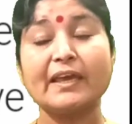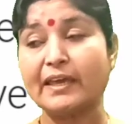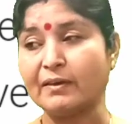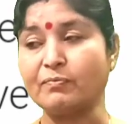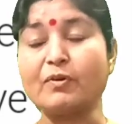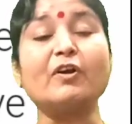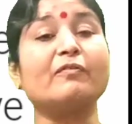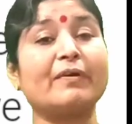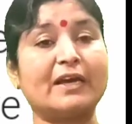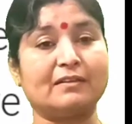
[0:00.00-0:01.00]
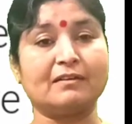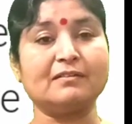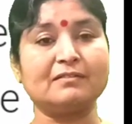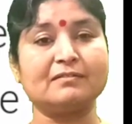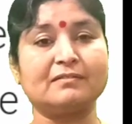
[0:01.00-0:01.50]
if or
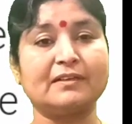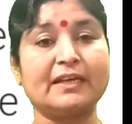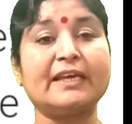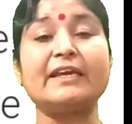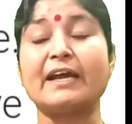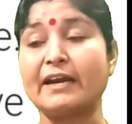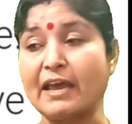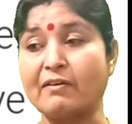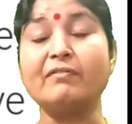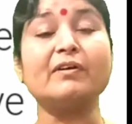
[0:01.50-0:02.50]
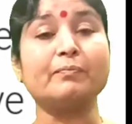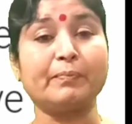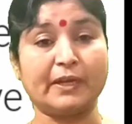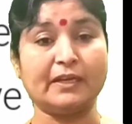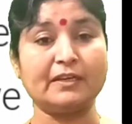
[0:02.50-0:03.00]
whether he had ever
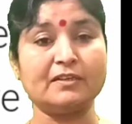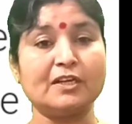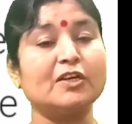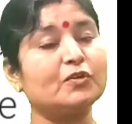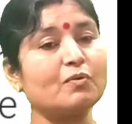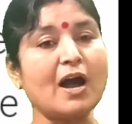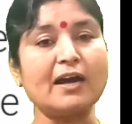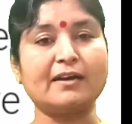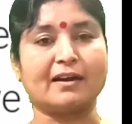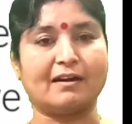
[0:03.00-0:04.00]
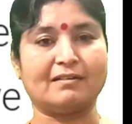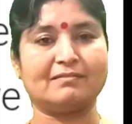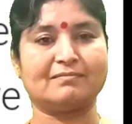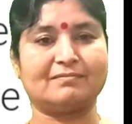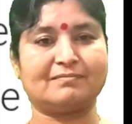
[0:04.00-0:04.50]
been to Agra.
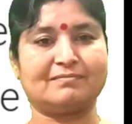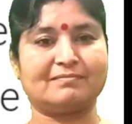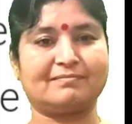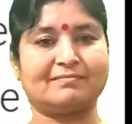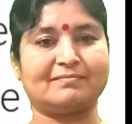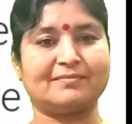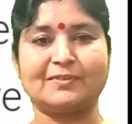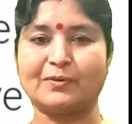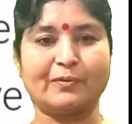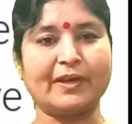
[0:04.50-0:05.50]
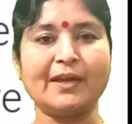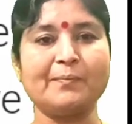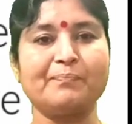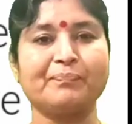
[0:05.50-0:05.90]
Okay.